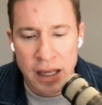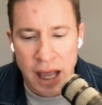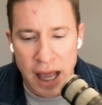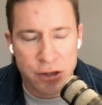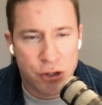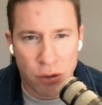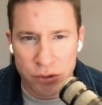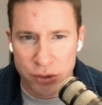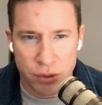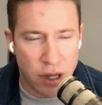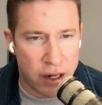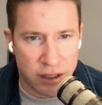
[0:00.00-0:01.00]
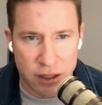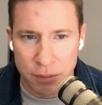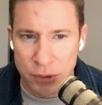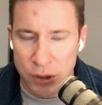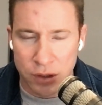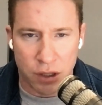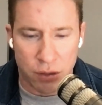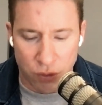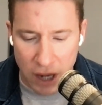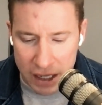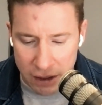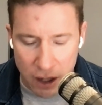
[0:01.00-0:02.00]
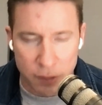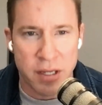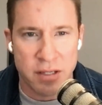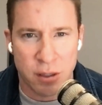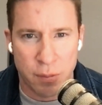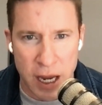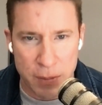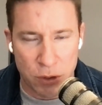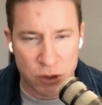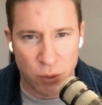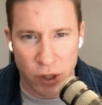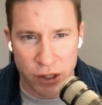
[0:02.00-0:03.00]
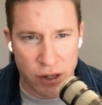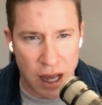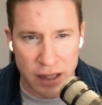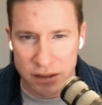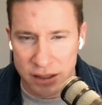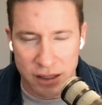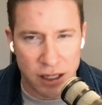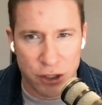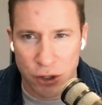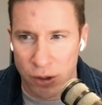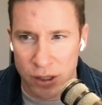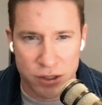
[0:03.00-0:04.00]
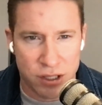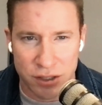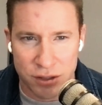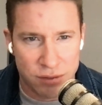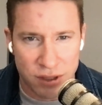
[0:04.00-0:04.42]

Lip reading: And don't do it on a computer. Write it on a piece of paper to where you're not encouraged to